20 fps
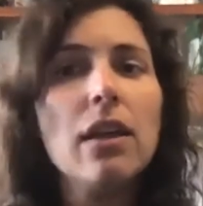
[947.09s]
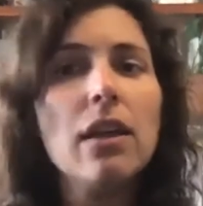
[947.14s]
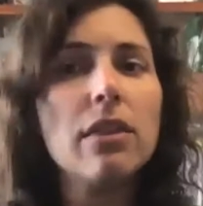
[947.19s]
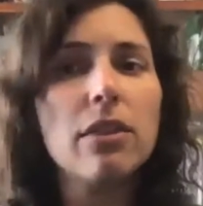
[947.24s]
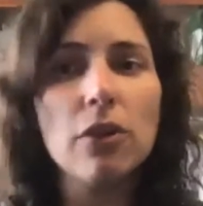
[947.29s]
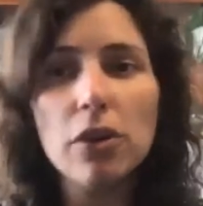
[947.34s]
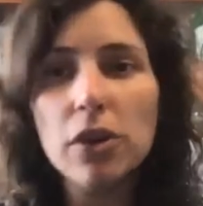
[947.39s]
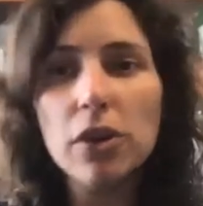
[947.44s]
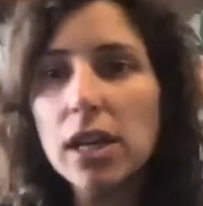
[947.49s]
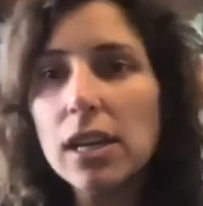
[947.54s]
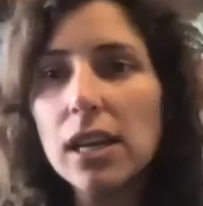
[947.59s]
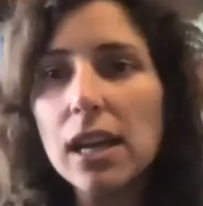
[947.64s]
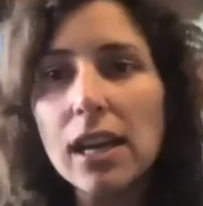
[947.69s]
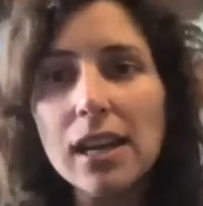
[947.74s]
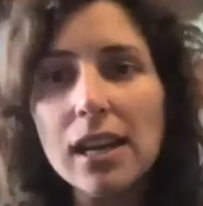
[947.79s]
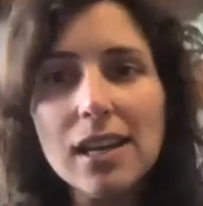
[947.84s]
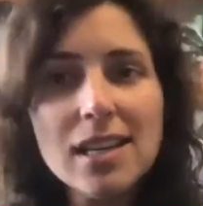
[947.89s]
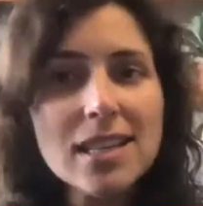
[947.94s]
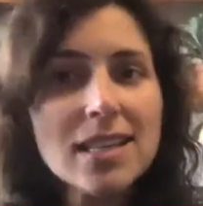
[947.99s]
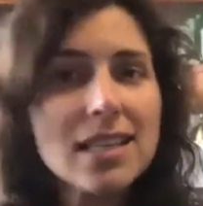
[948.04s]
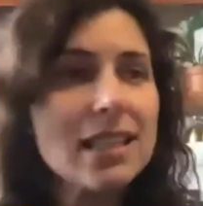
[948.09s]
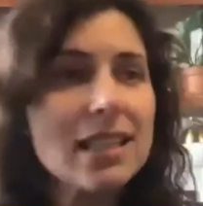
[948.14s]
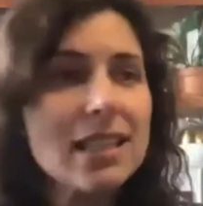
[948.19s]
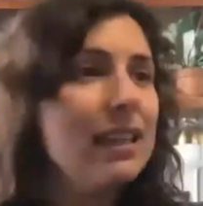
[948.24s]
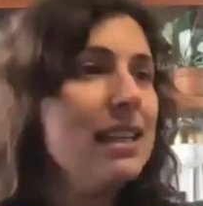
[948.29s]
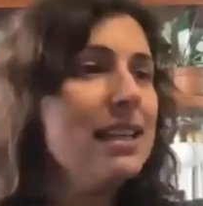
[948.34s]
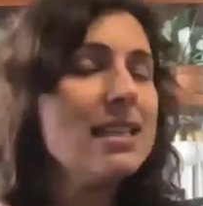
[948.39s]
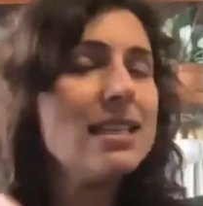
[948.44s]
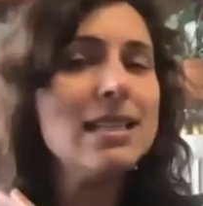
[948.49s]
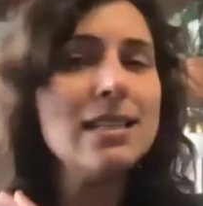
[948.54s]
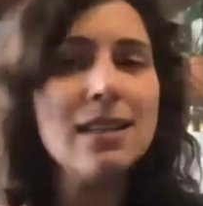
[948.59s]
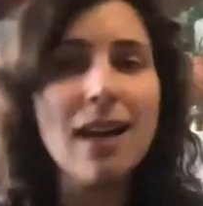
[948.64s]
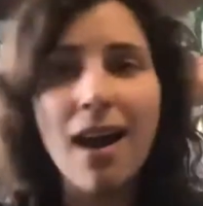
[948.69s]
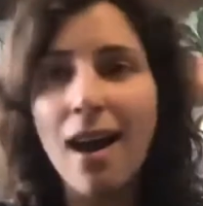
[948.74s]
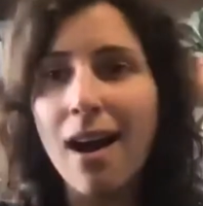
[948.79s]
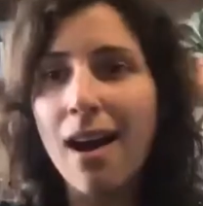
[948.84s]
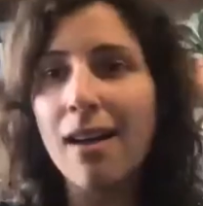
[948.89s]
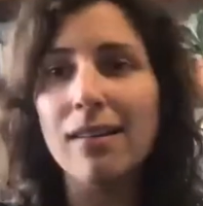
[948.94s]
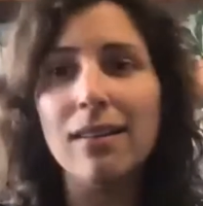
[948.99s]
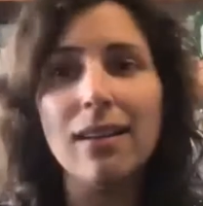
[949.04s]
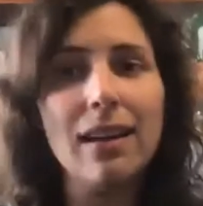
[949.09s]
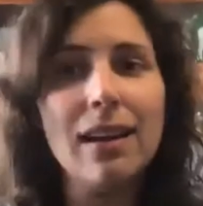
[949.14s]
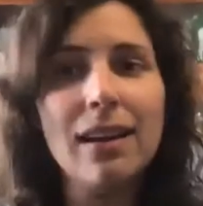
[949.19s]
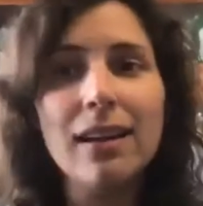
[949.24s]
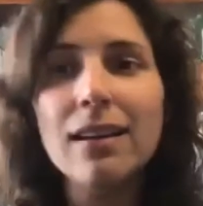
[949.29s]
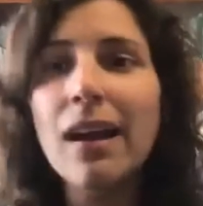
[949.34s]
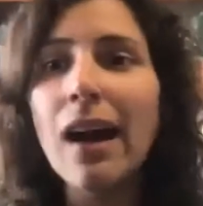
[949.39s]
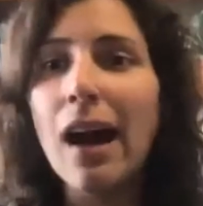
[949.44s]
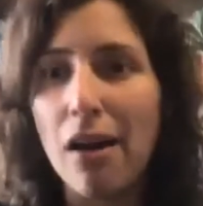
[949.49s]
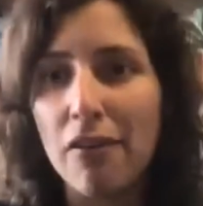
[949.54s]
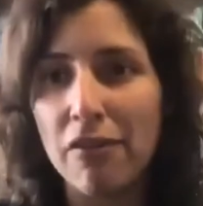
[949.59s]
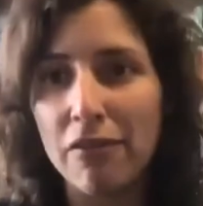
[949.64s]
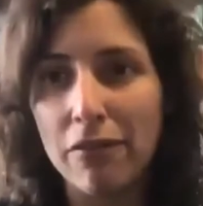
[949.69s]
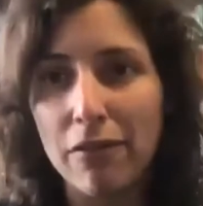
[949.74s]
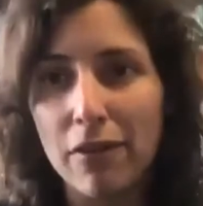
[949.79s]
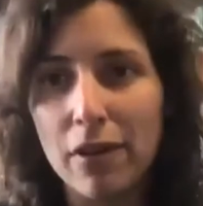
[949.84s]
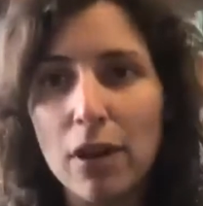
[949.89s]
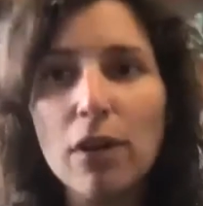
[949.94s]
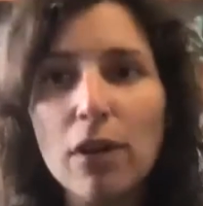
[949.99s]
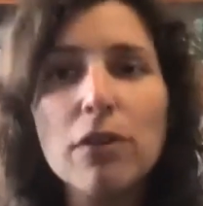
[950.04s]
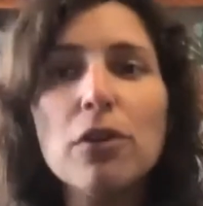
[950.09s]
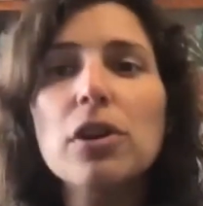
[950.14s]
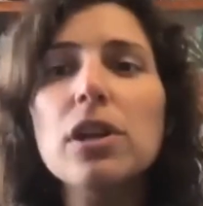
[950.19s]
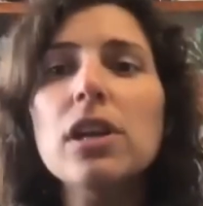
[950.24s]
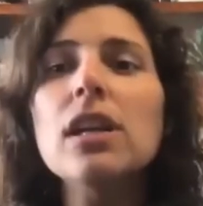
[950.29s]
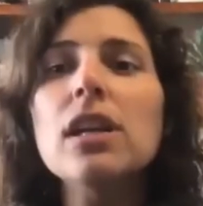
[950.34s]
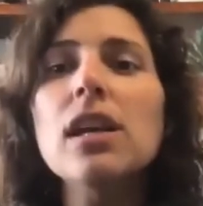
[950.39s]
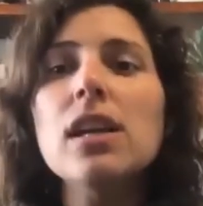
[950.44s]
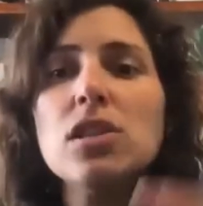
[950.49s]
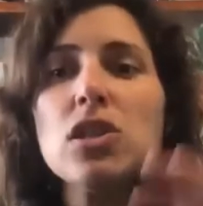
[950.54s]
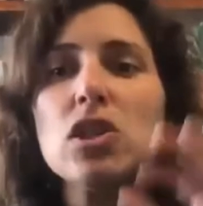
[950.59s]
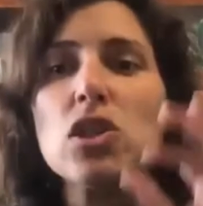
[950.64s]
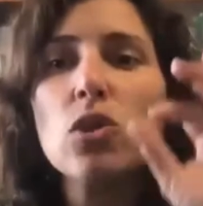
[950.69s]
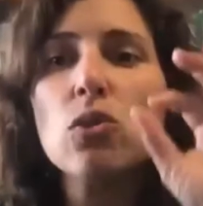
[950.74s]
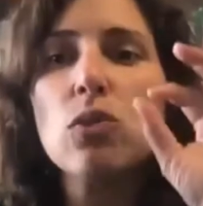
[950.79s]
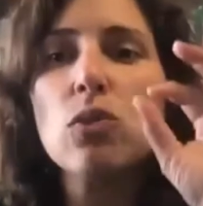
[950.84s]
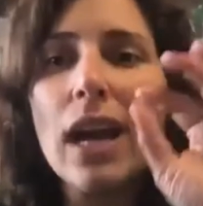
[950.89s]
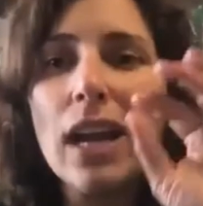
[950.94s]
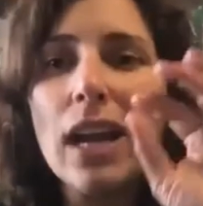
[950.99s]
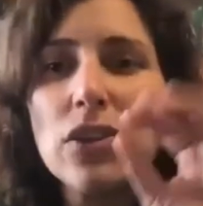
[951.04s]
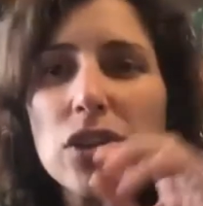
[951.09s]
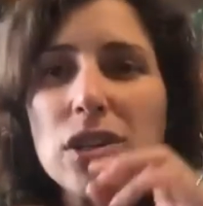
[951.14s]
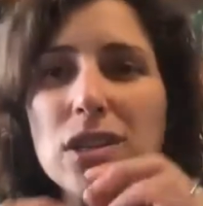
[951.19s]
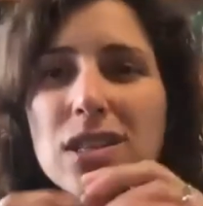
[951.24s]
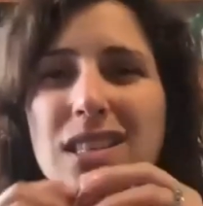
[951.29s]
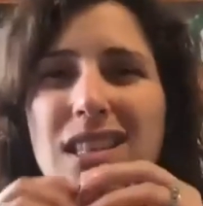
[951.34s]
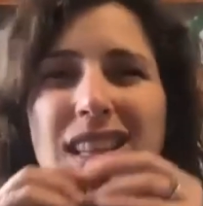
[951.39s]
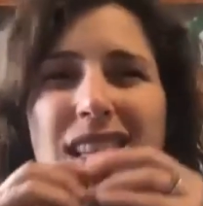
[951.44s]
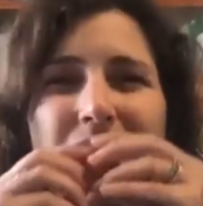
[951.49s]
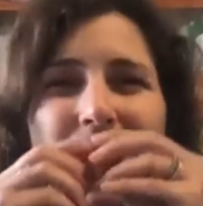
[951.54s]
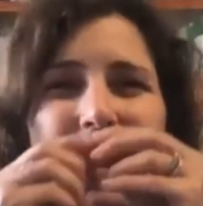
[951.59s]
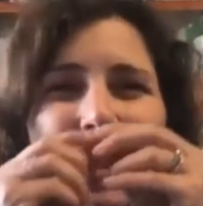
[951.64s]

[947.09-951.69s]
thirty days is not enough. thirty days scratches the,